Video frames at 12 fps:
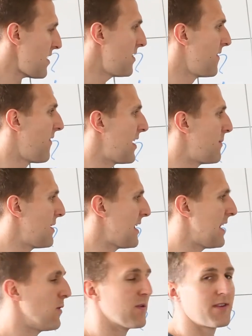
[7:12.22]
The vitamin
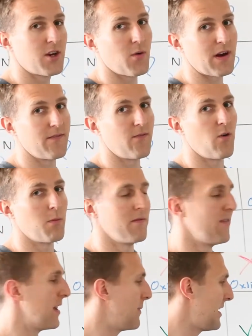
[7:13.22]
E was the correct form
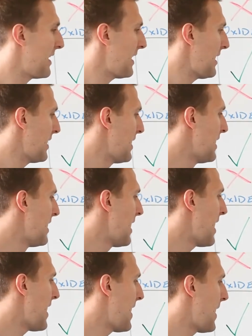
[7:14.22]
of vitamin E.
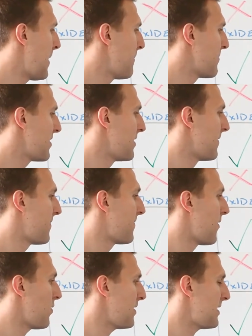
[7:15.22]
The
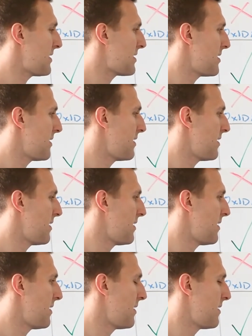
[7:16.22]
folate,
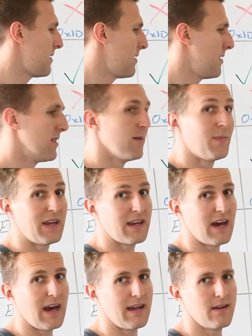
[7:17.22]
the
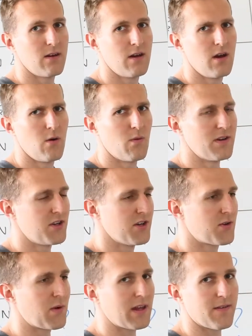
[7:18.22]
B9 was
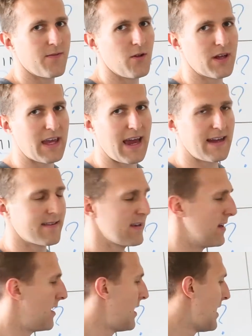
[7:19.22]
just regular folic
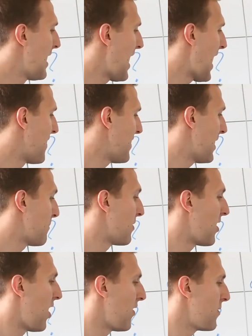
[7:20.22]
acid,
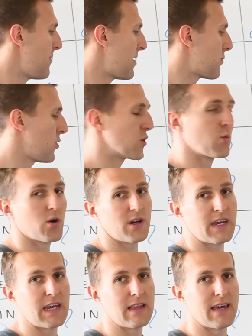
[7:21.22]
but all the minerals were
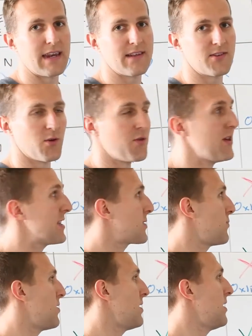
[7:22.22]
chelated. So this
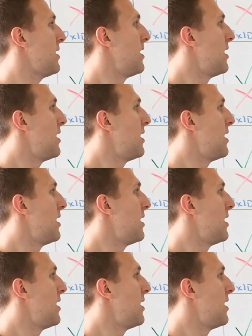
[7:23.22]
one